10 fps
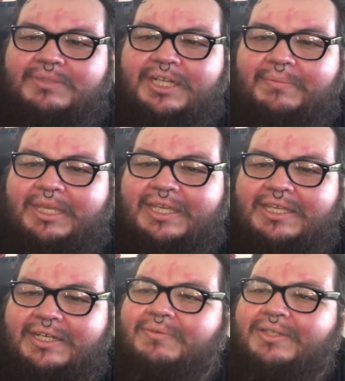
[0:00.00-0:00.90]
tummy,
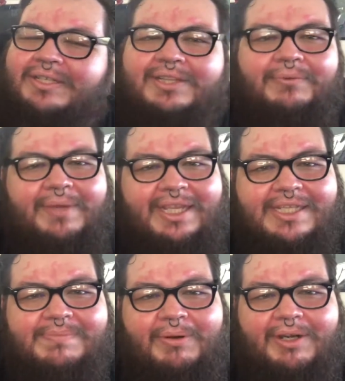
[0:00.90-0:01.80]
and really the
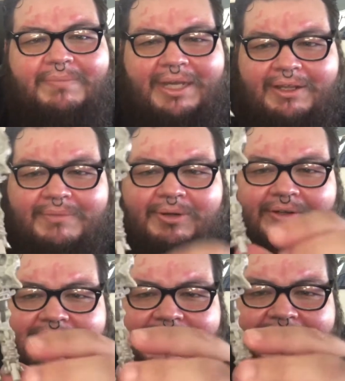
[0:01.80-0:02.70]
weakest part about him are
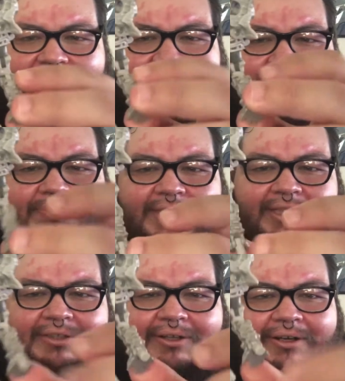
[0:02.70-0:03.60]
his like stupid
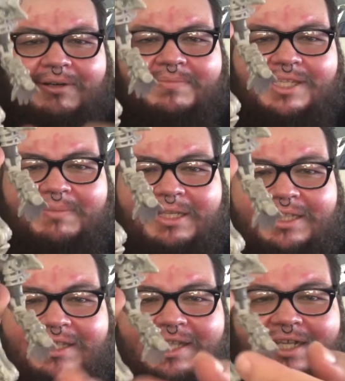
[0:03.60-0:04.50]
little arms. I
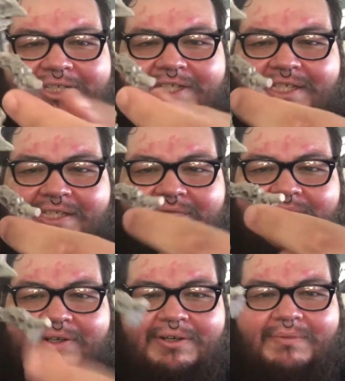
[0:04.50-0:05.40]
mean, that's just his
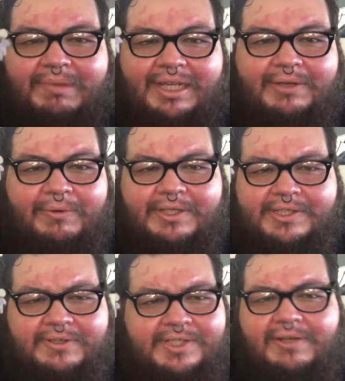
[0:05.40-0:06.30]
foot on backwards.
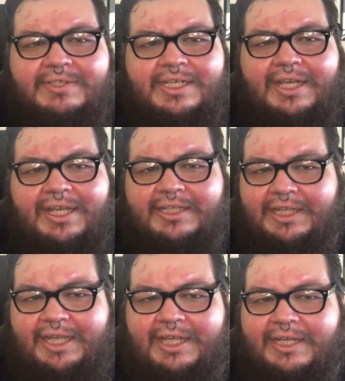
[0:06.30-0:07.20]
There's no denying
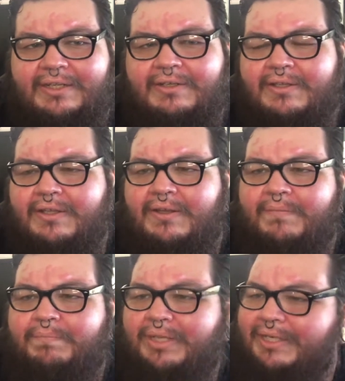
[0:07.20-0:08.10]
that.
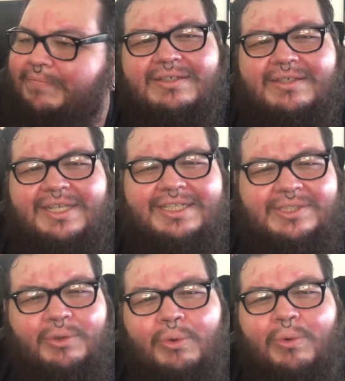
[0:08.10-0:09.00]
But he's
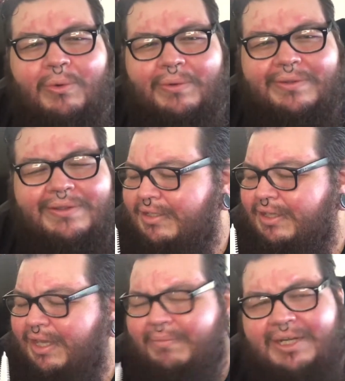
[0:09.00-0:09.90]
cool.
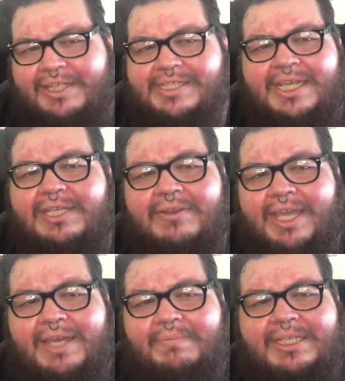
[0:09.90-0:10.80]
And I'm not saying you
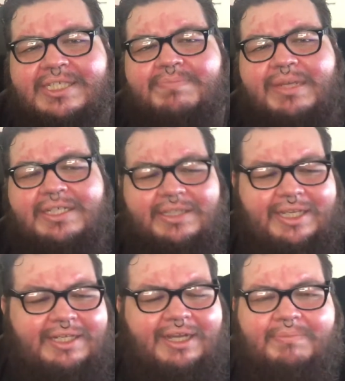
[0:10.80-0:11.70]
can't be
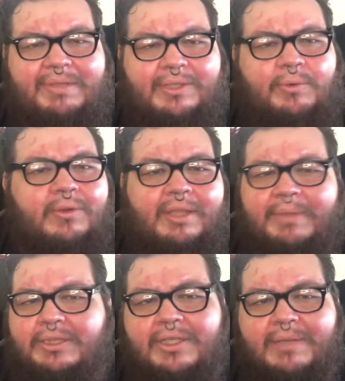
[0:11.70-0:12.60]
spindly and not be cool. I
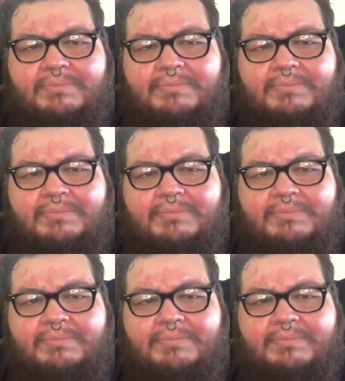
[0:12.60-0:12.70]
mean, look at